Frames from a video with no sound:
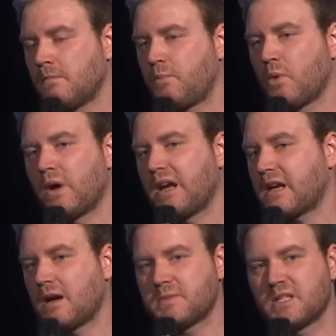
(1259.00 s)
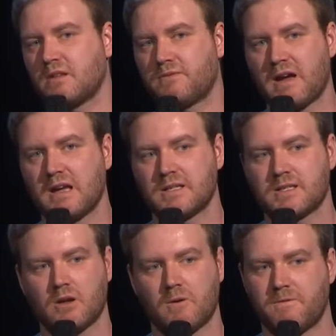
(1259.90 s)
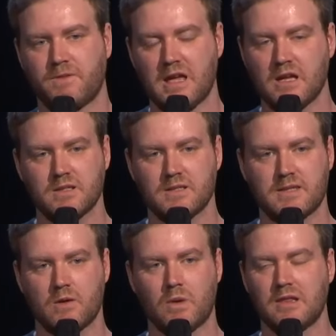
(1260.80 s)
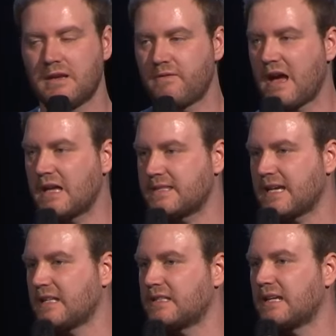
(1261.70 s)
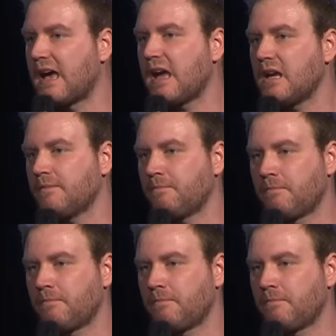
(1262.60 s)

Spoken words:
But when it comes in the face of things that we live out day to day,